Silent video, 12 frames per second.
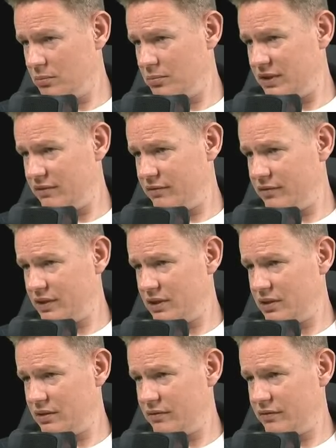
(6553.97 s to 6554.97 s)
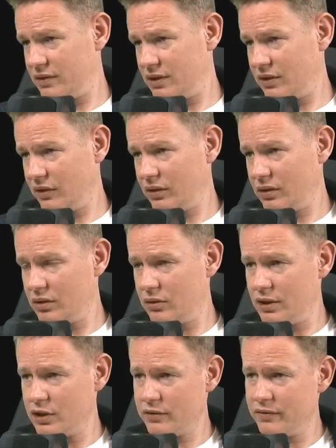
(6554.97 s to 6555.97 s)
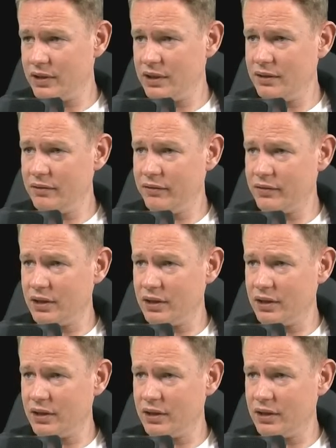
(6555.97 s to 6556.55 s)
b5, I guess I'll go h5.